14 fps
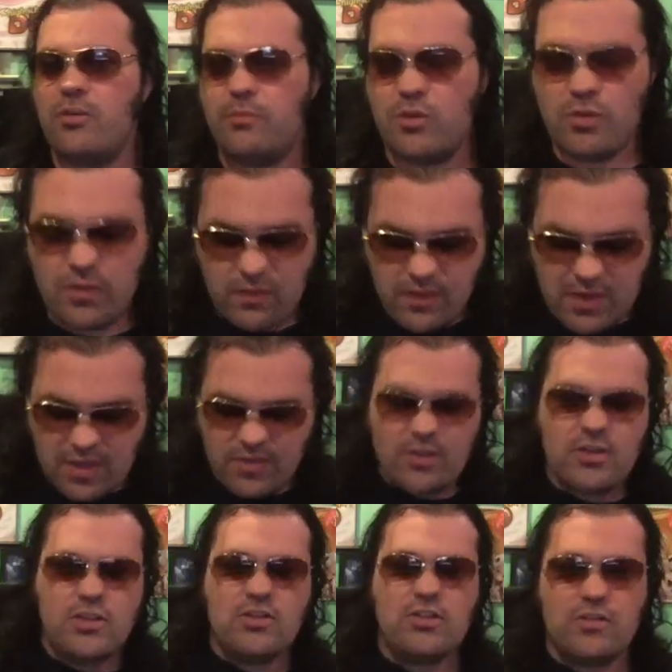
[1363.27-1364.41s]
I'm using this
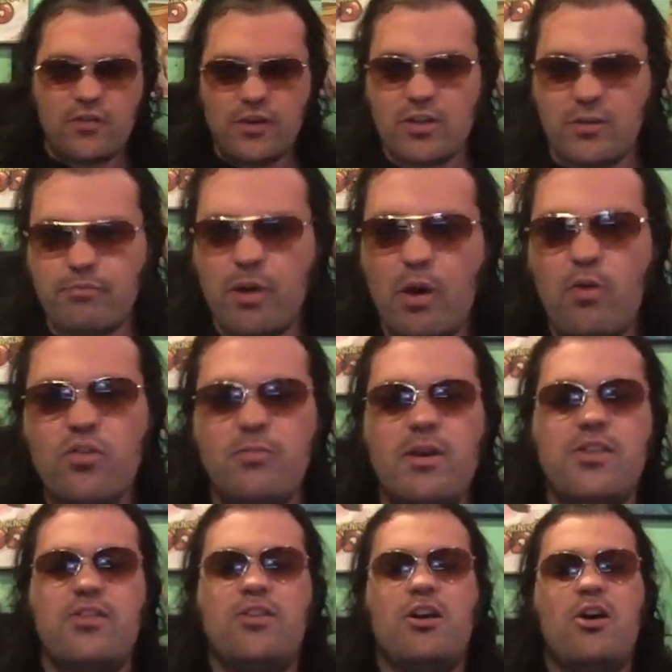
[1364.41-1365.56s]
to freaking compose
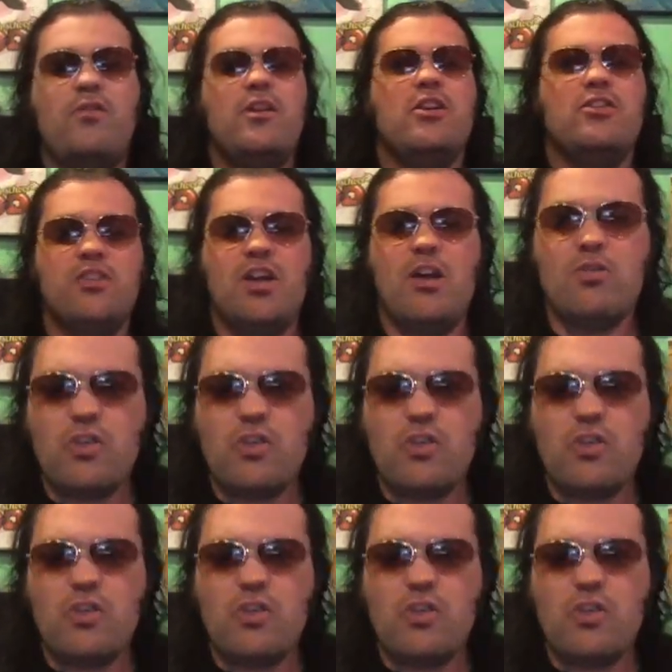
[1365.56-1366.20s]
myself so I don't